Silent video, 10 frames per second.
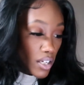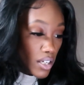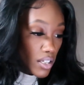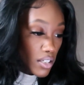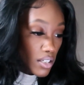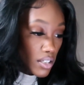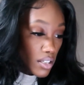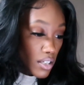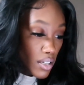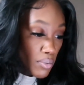This
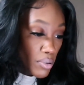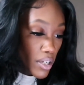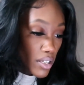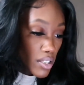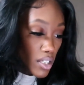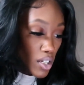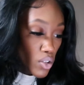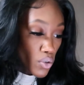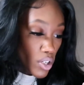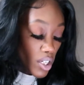place
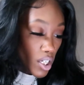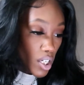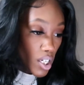eatery.